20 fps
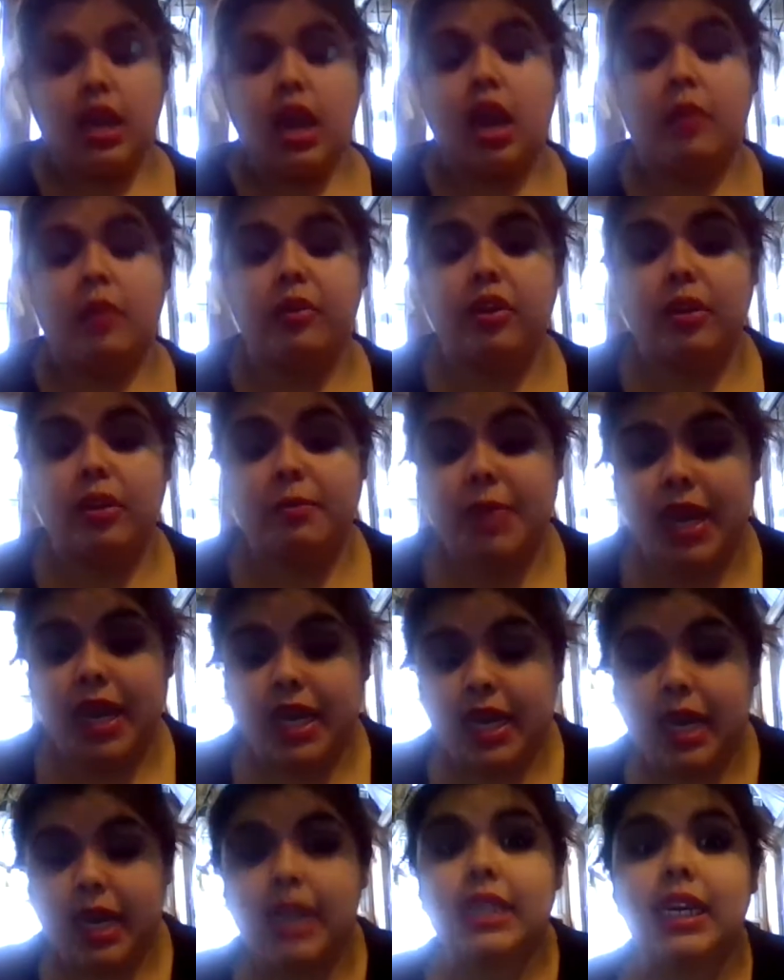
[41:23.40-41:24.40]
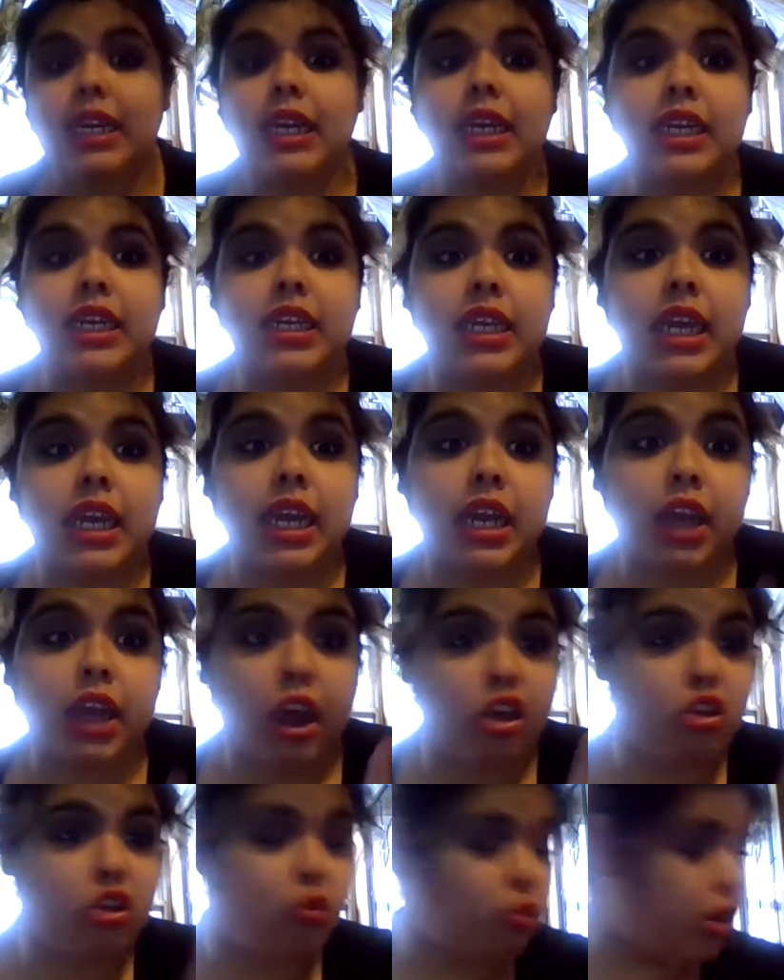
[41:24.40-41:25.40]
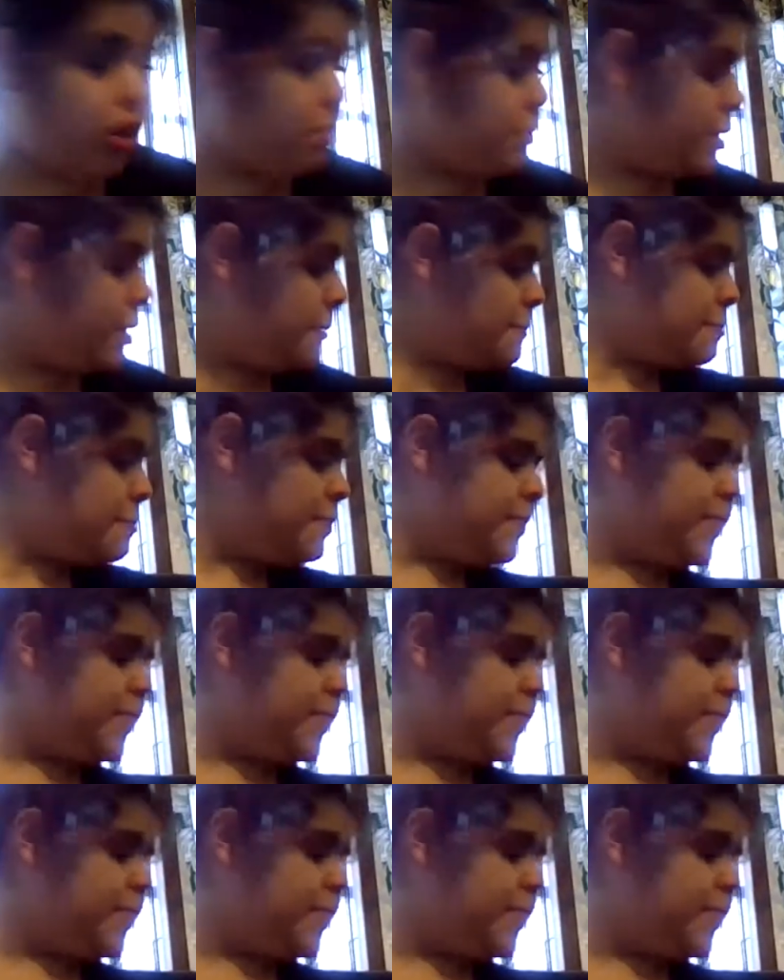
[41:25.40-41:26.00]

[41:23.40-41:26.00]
I'll be right back, guys. I need to get another wipey.